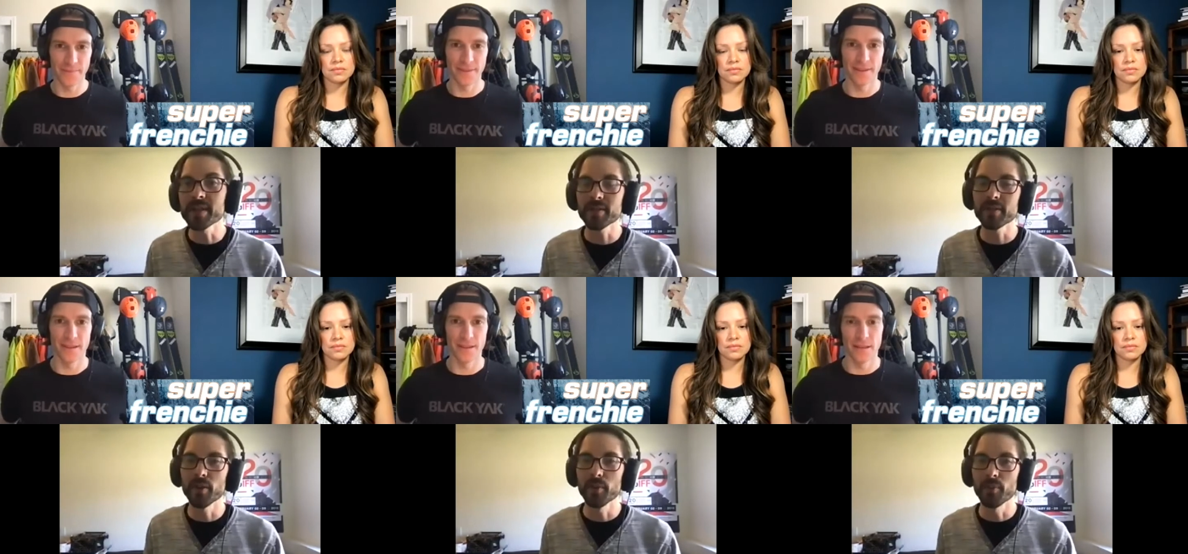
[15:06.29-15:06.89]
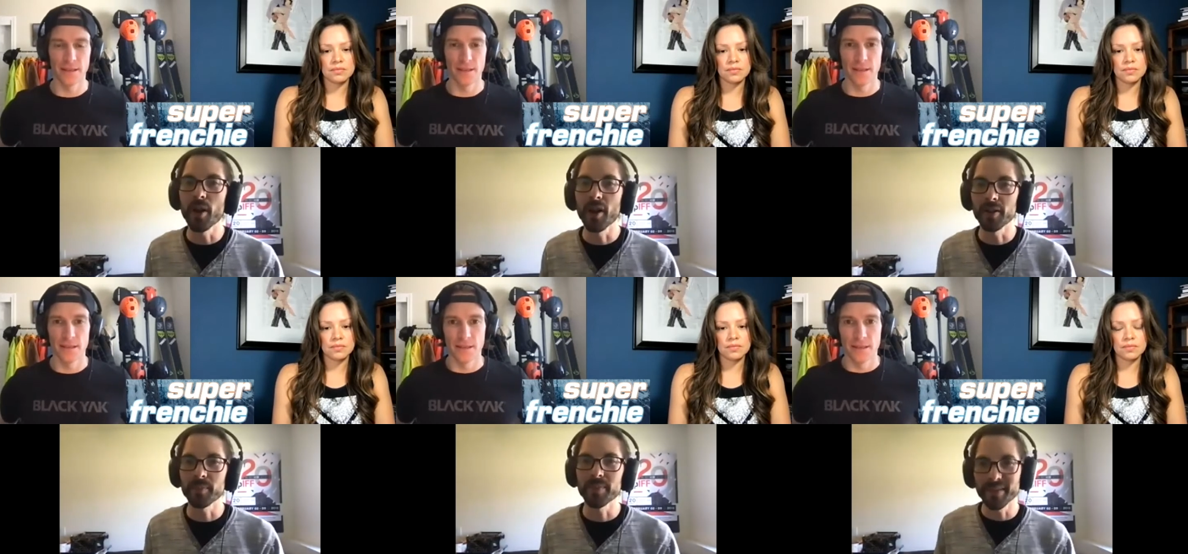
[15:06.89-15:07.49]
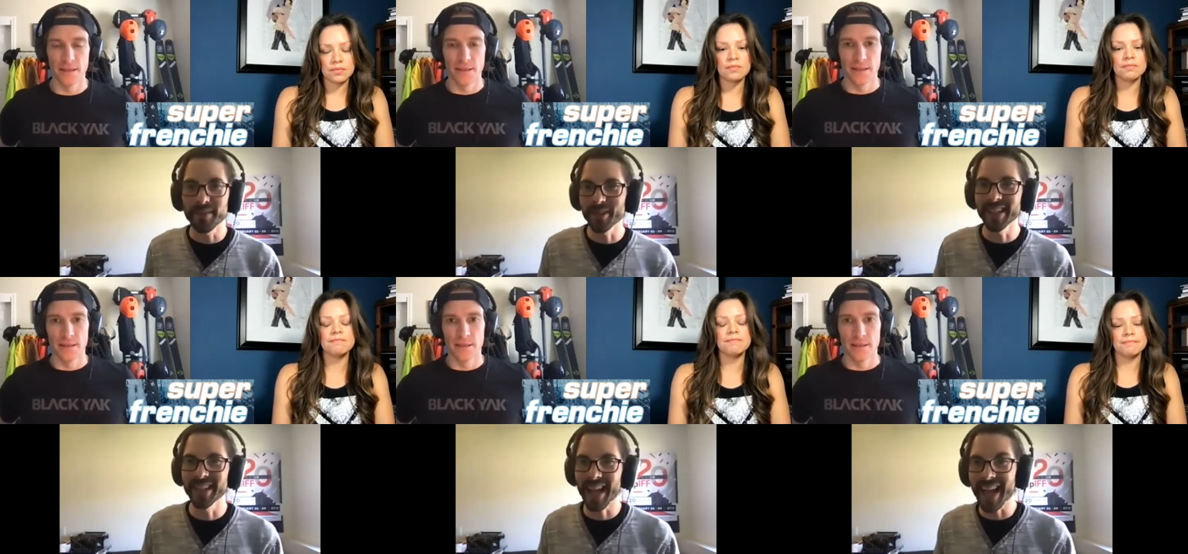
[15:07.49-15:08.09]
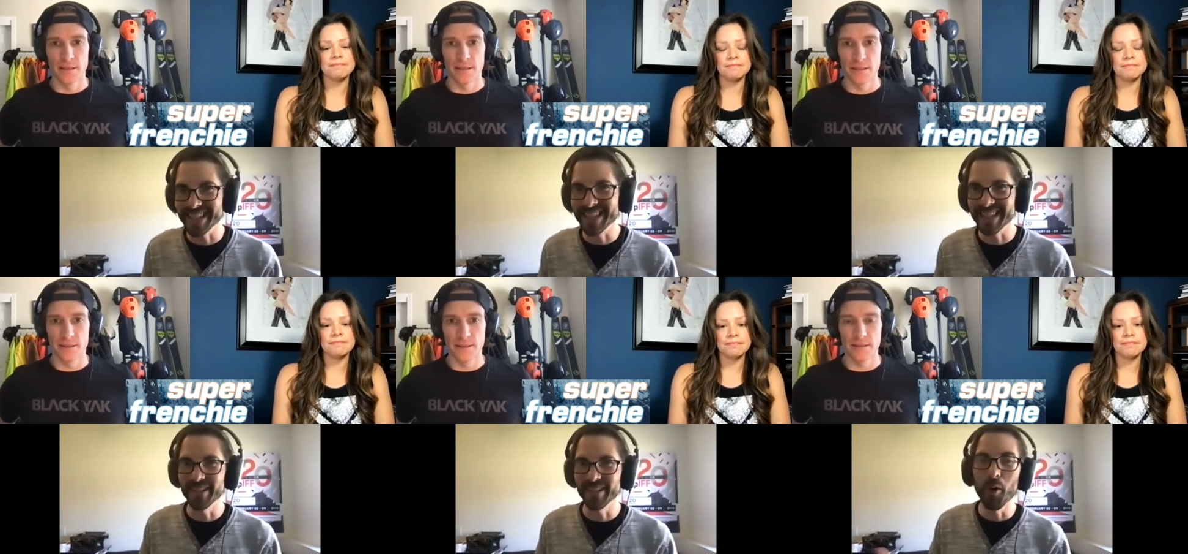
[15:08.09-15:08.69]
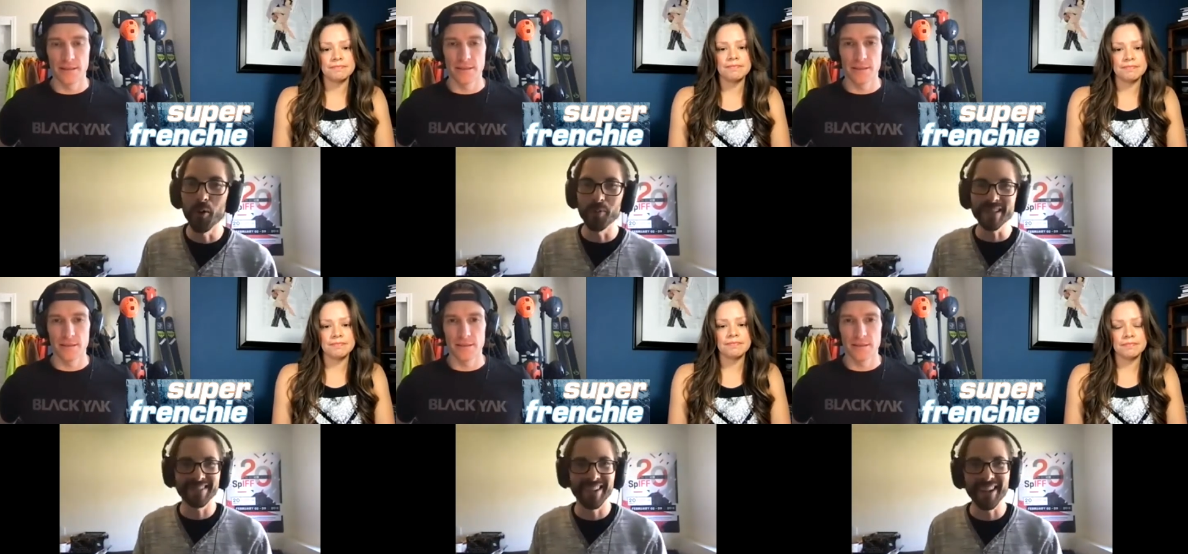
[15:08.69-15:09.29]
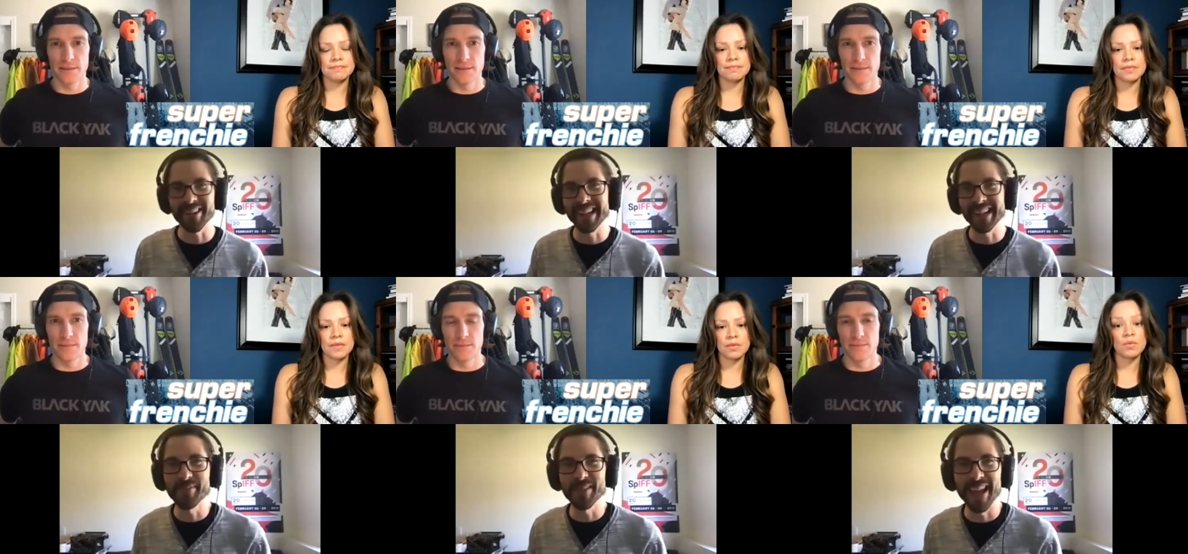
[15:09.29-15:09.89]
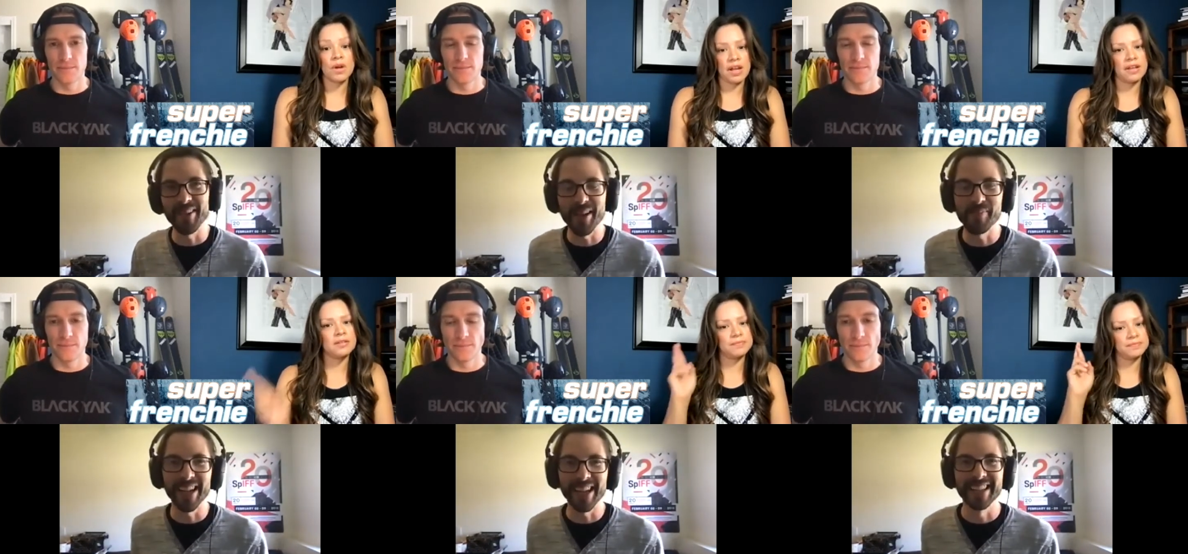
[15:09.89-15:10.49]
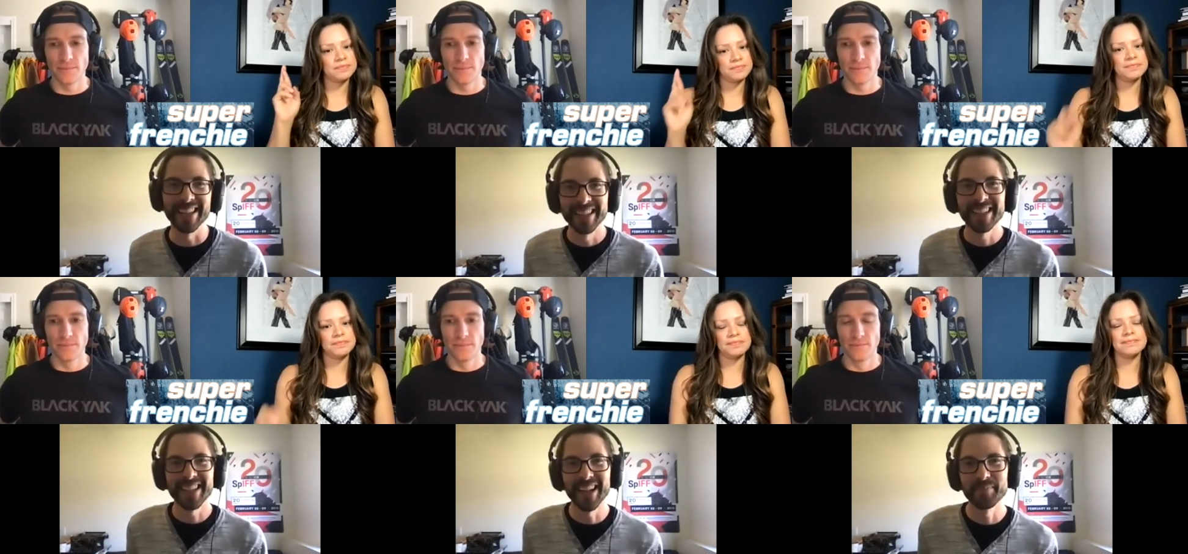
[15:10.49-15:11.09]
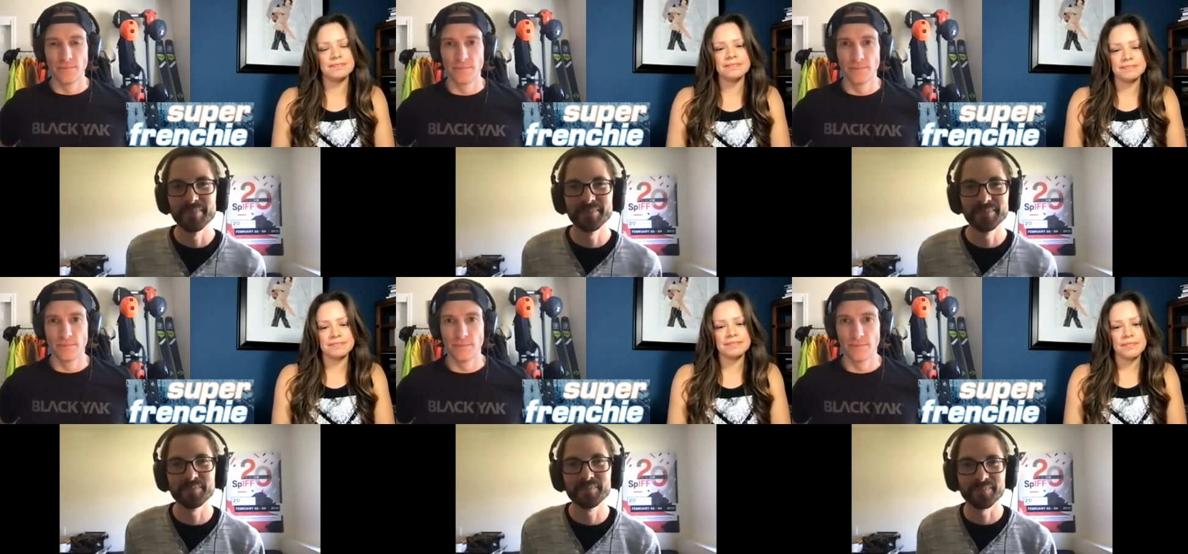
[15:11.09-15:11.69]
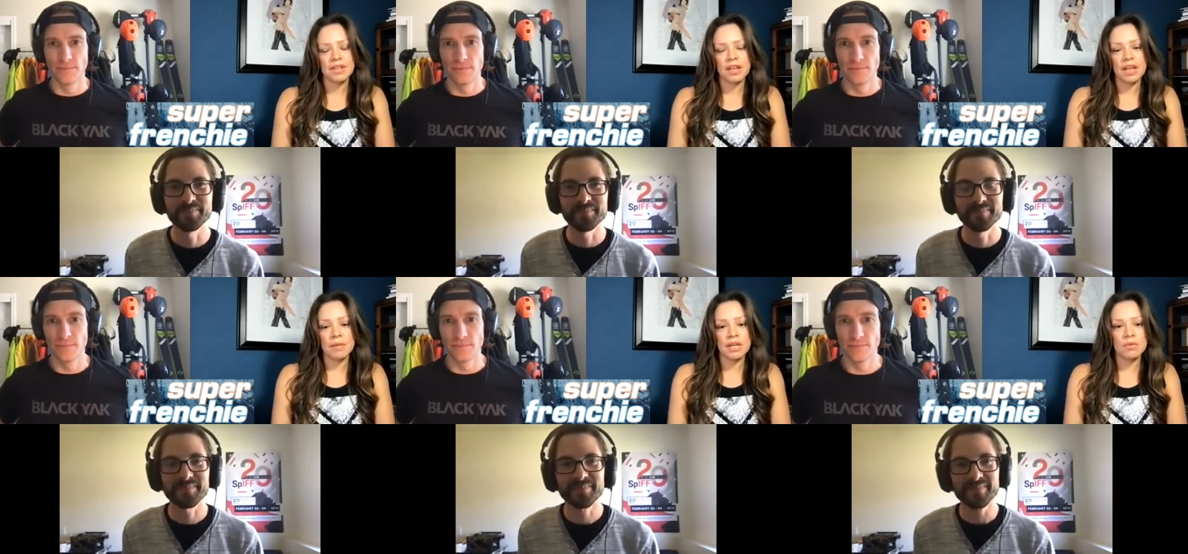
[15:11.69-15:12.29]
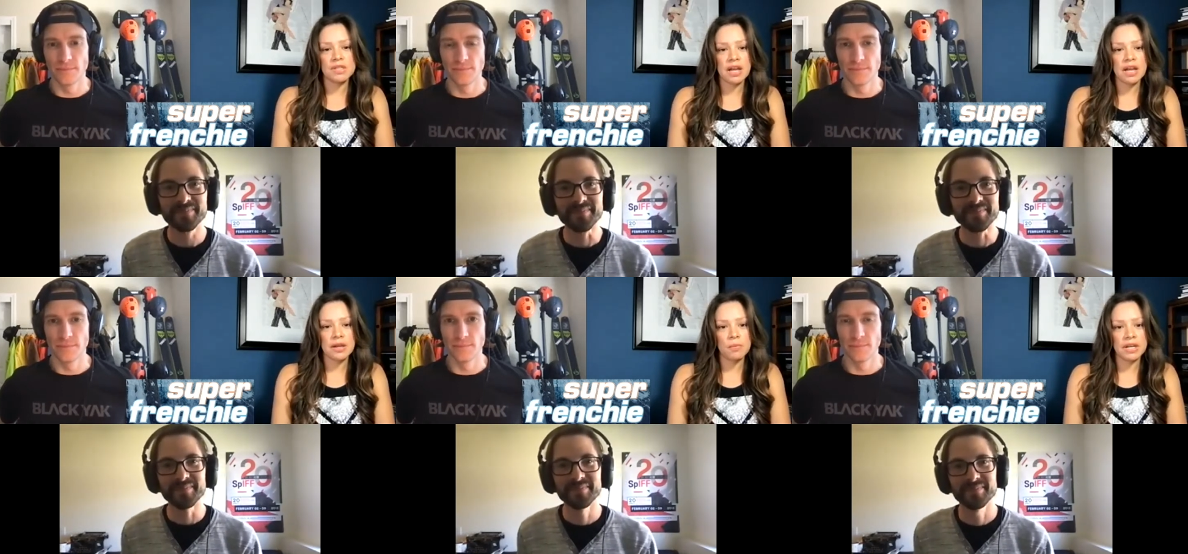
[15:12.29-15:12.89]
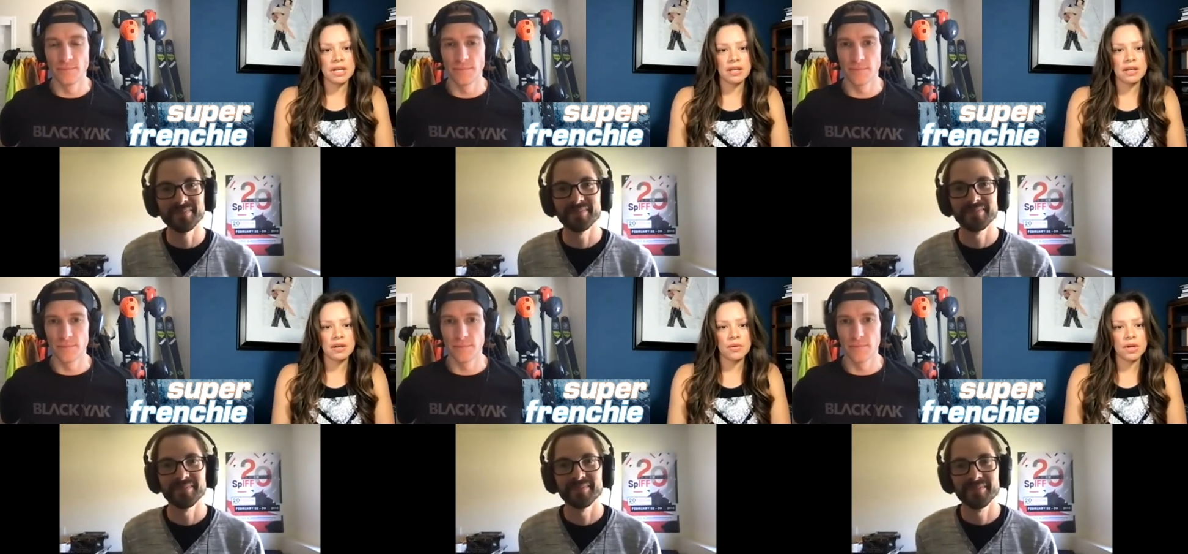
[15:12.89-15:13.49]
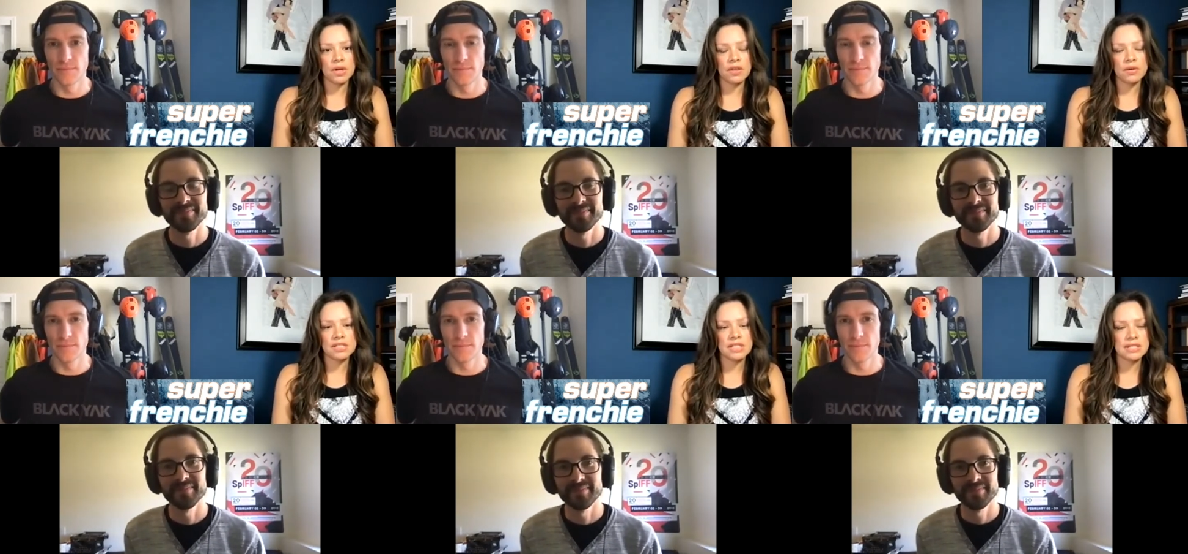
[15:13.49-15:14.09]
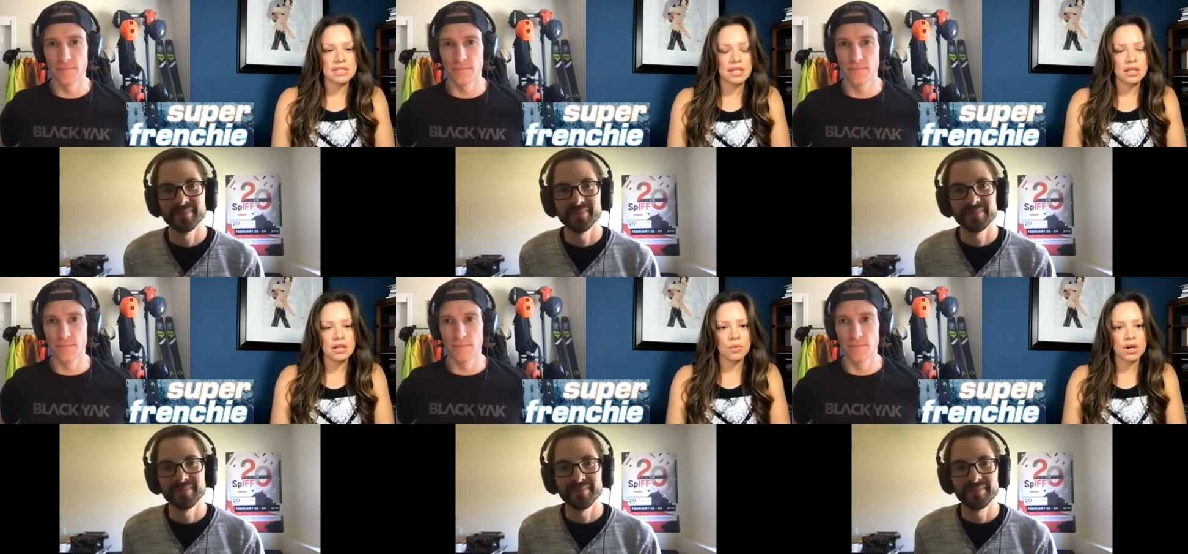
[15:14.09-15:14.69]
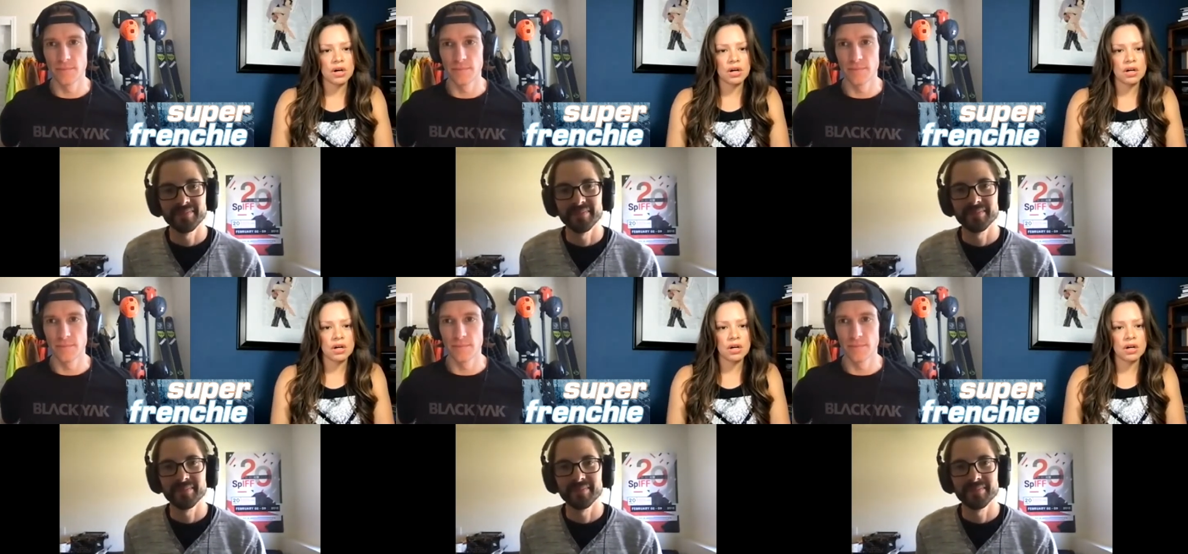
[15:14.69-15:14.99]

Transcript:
Speaker 1: go wrong thankfully it hasn't and it won't right we're going to keep it that right. way but
Speaker 2: mm-hmm. yeah I mean, it was eye opening when there was a scene where